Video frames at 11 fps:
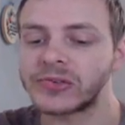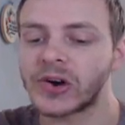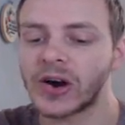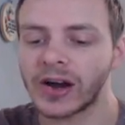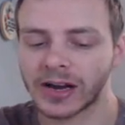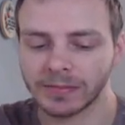
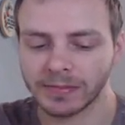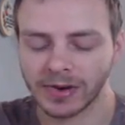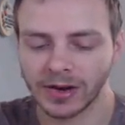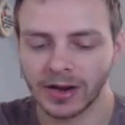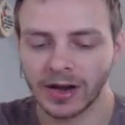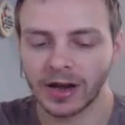Rime.
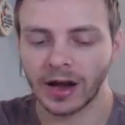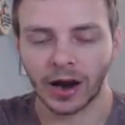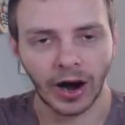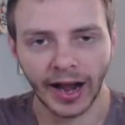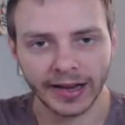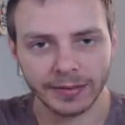
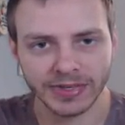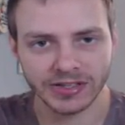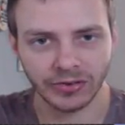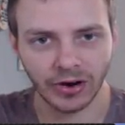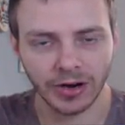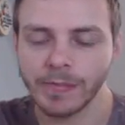I hate Mr.
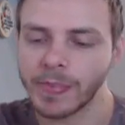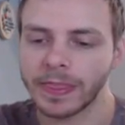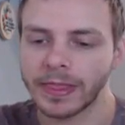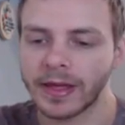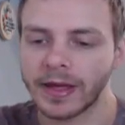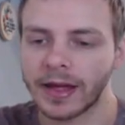Rime.
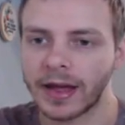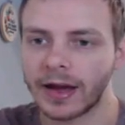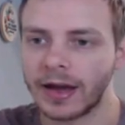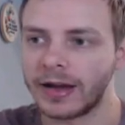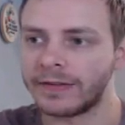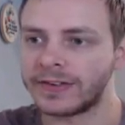
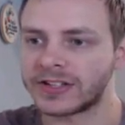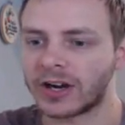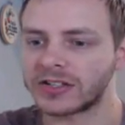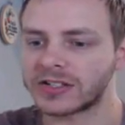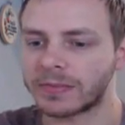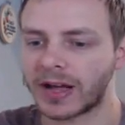Uh, for
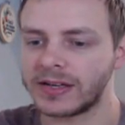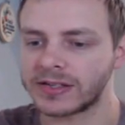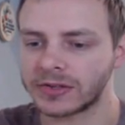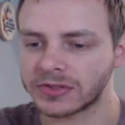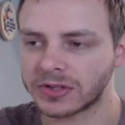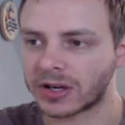Darkness Ablaze, it
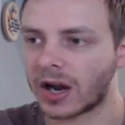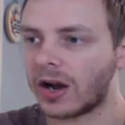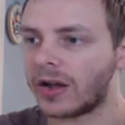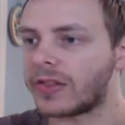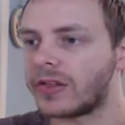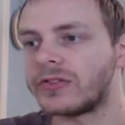was the
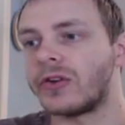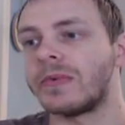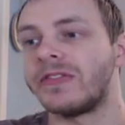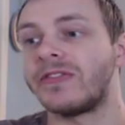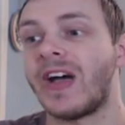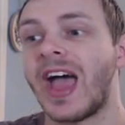card that took me
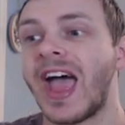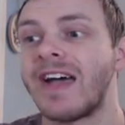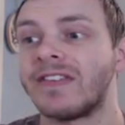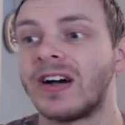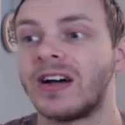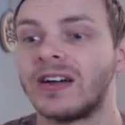
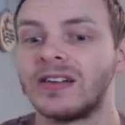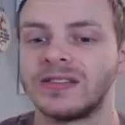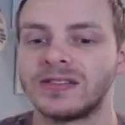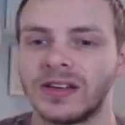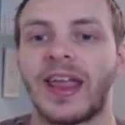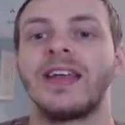forever
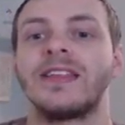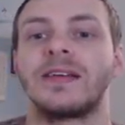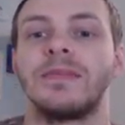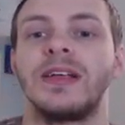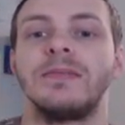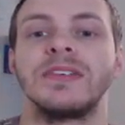to get to
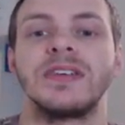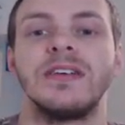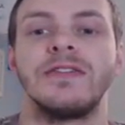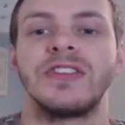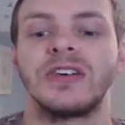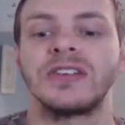complete my set
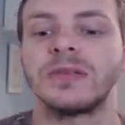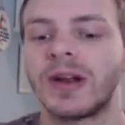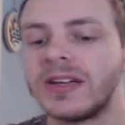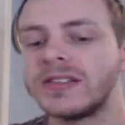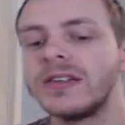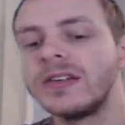for Darkness Ablaze.